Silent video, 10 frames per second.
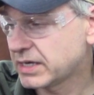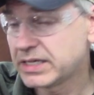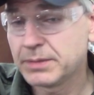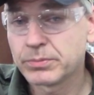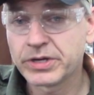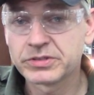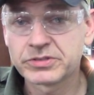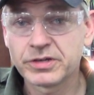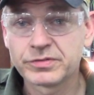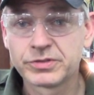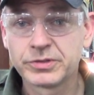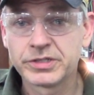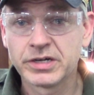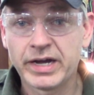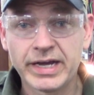keep bringing stuff to
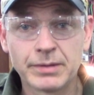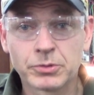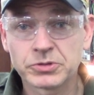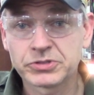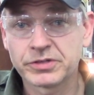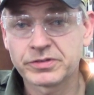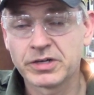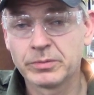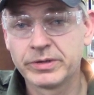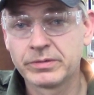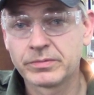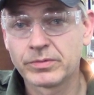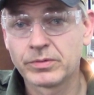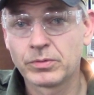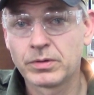you. I got more stuff coming.
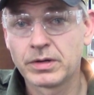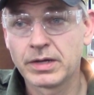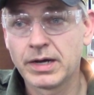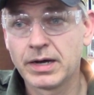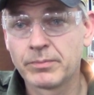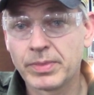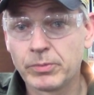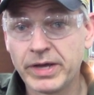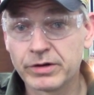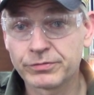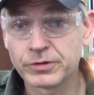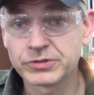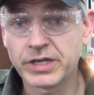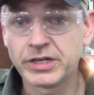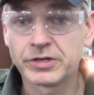We had our
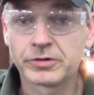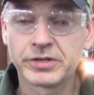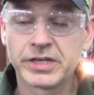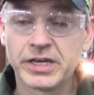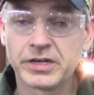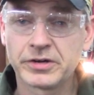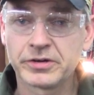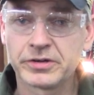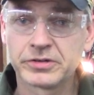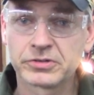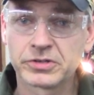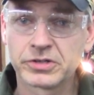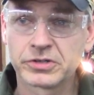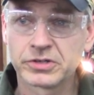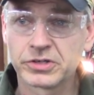first 80-degree day here
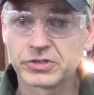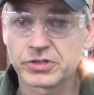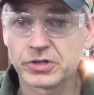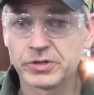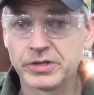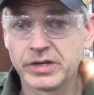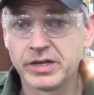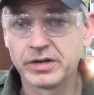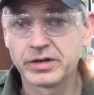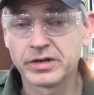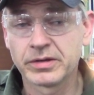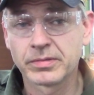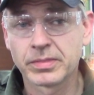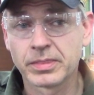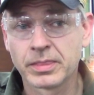in Charlotte, and no,
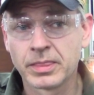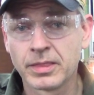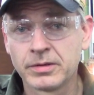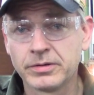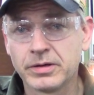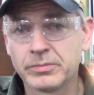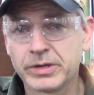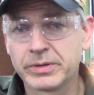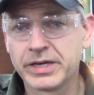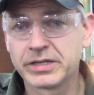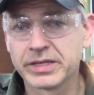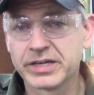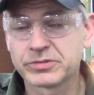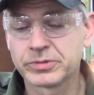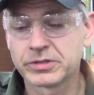it might have been 80
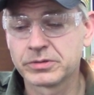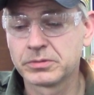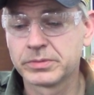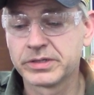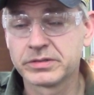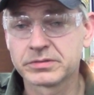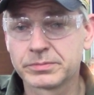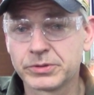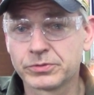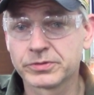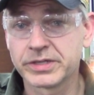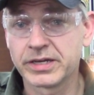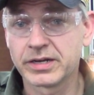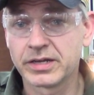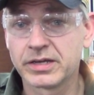last week too, but it was a beautiful day
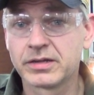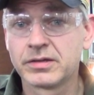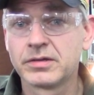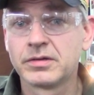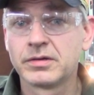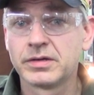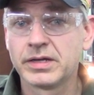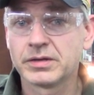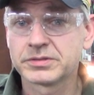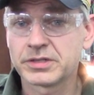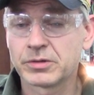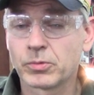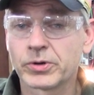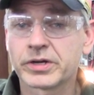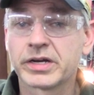today. And I'll start
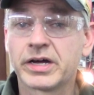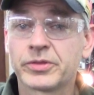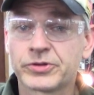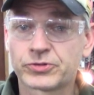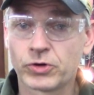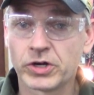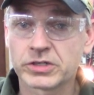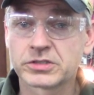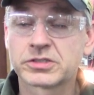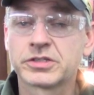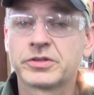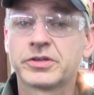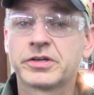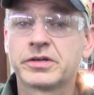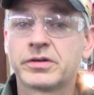working on the trucks
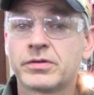and